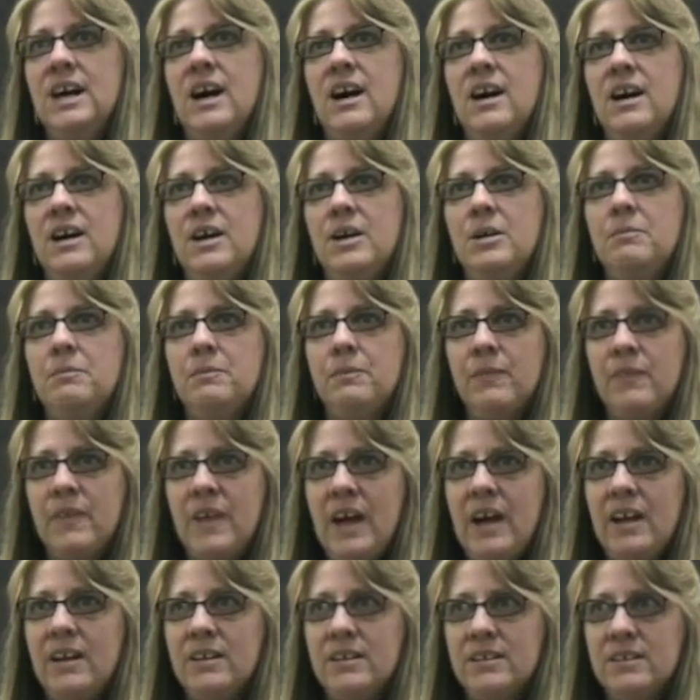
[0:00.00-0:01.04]

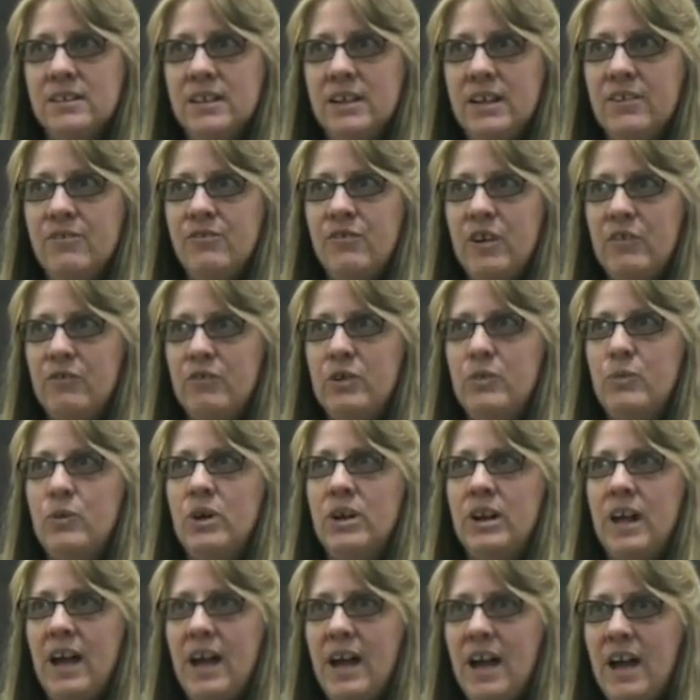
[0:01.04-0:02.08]
that if
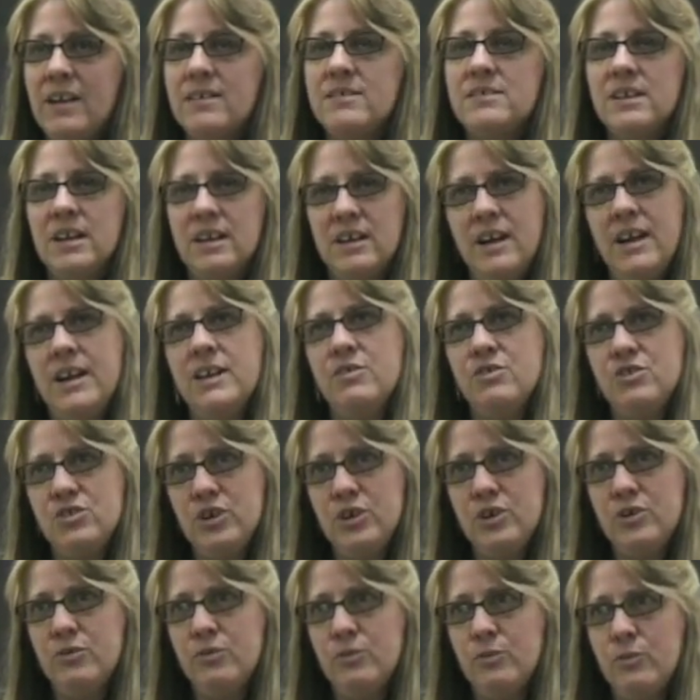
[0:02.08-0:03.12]
everyone has that kind of
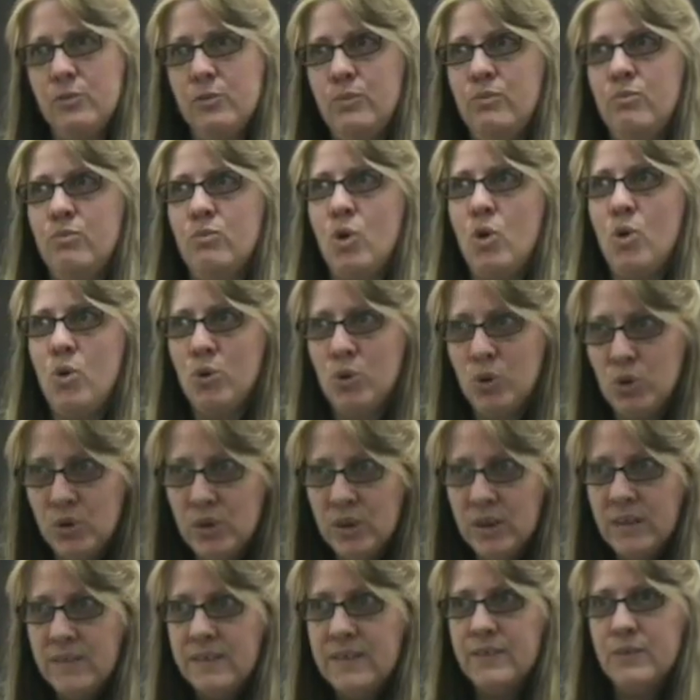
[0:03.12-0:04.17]
shared
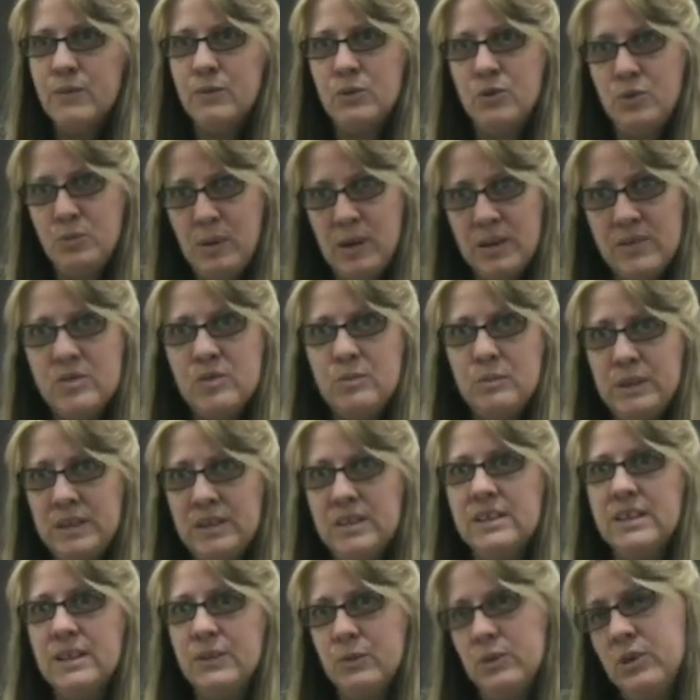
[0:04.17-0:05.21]
role, that the
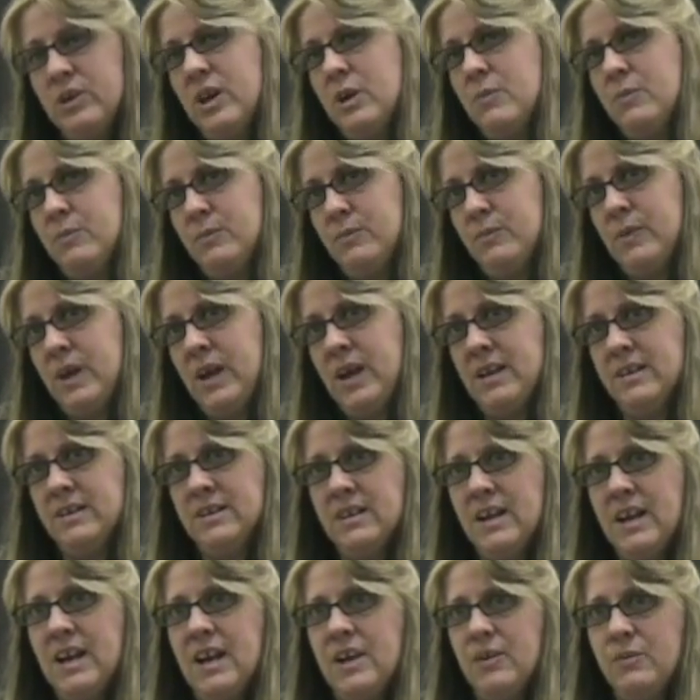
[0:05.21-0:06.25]
responsibility would come hand
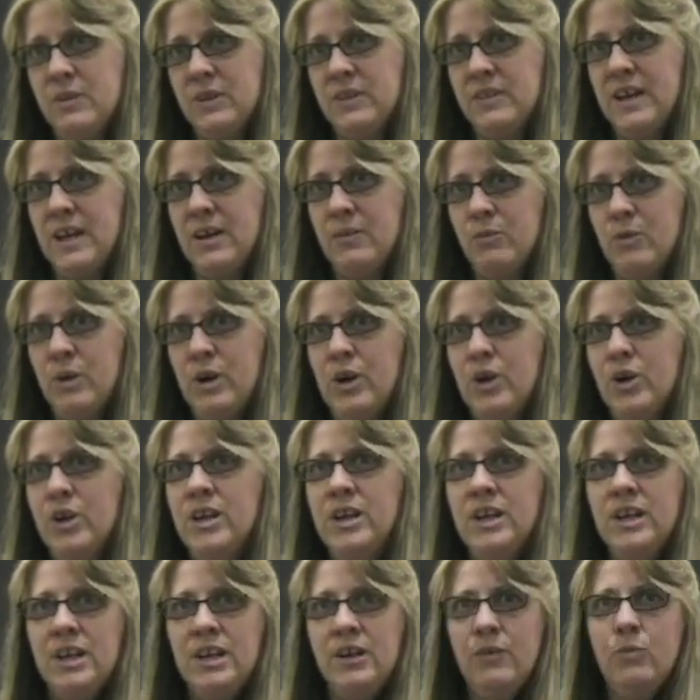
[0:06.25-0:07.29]
in hand with that, where
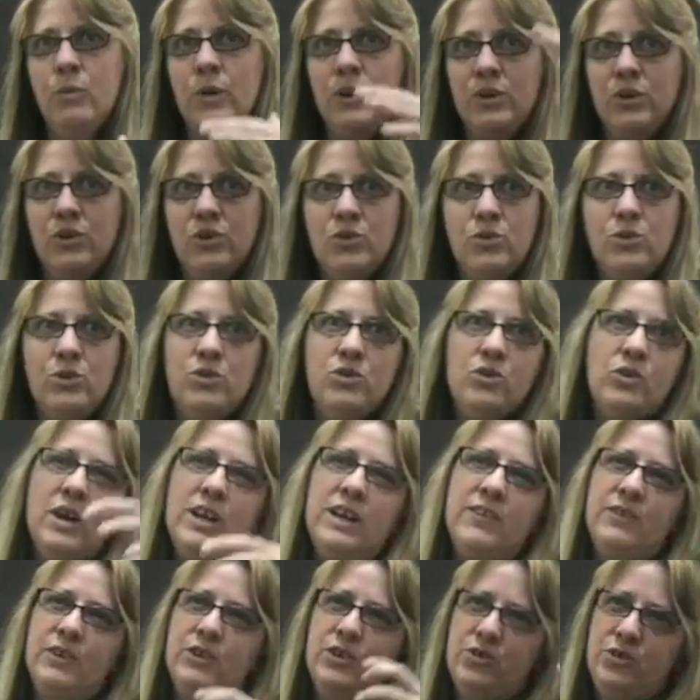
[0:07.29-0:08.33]
as soon as you
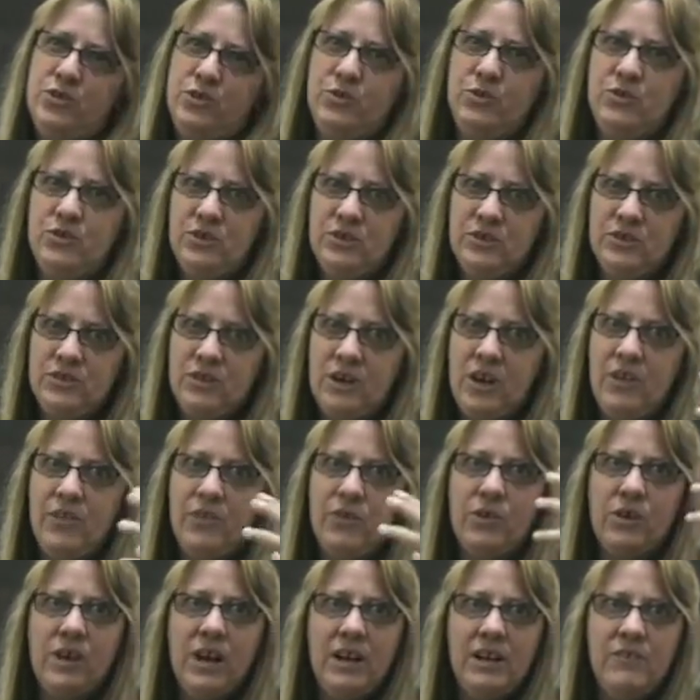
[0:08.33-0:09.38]
kind of introduce this
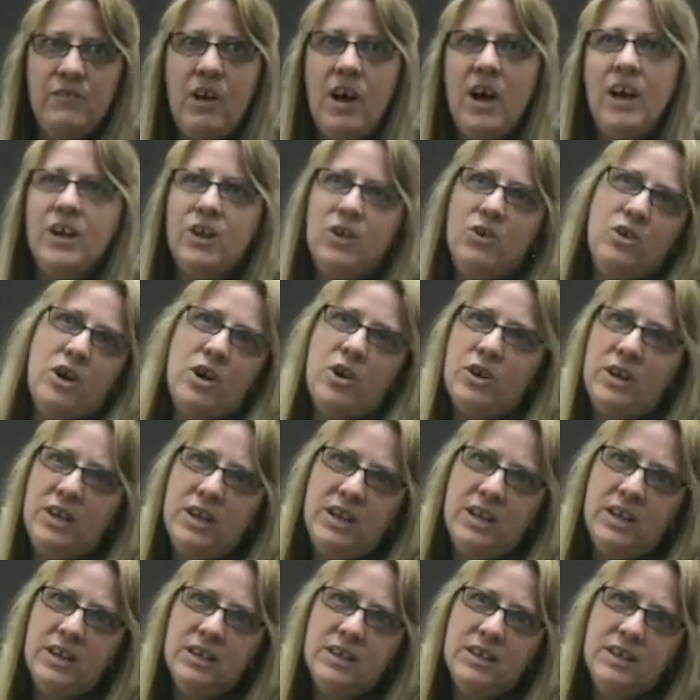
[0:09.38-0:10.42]
other kind of
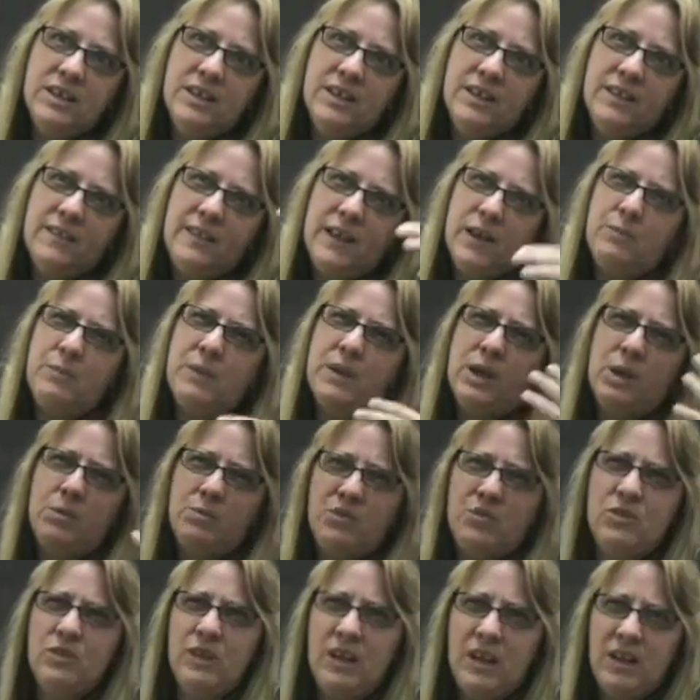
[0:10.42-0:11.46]
hierarchy, that
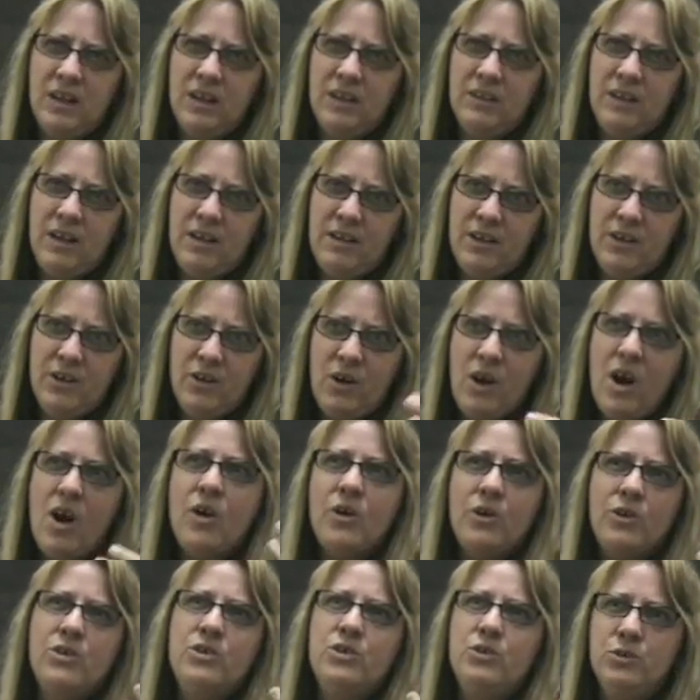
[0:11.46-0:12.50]
becomes
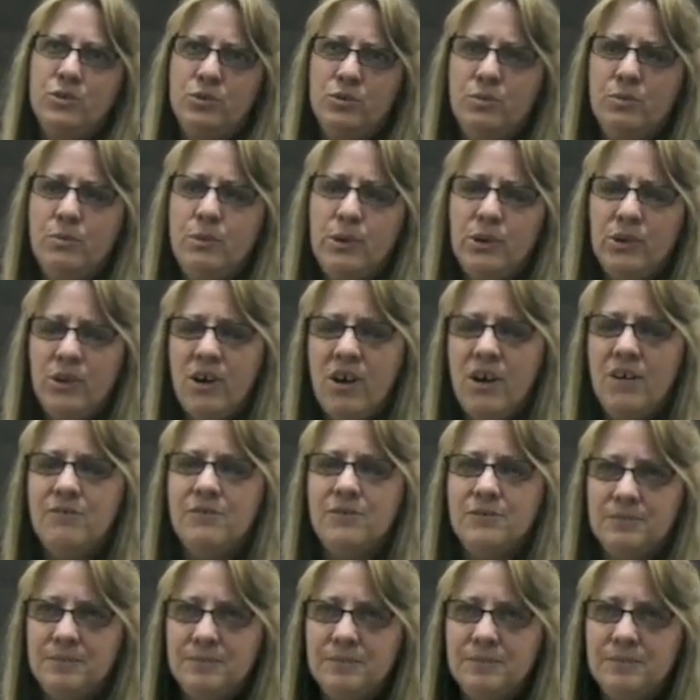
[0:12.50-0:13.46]
harder to pull off.